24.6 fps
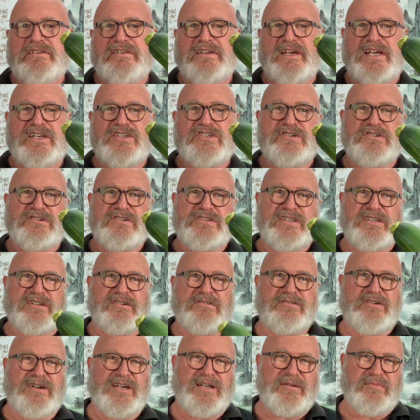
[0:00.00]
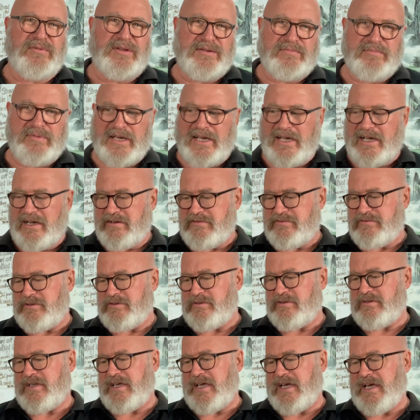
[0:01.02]
Nature is incredibly
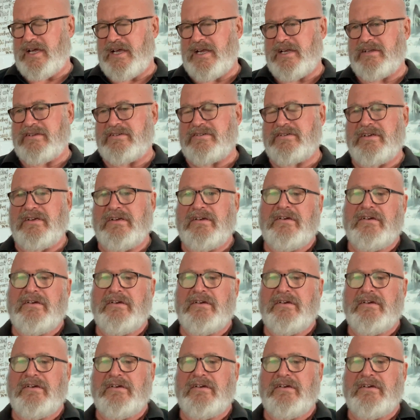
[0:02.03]
powerful, and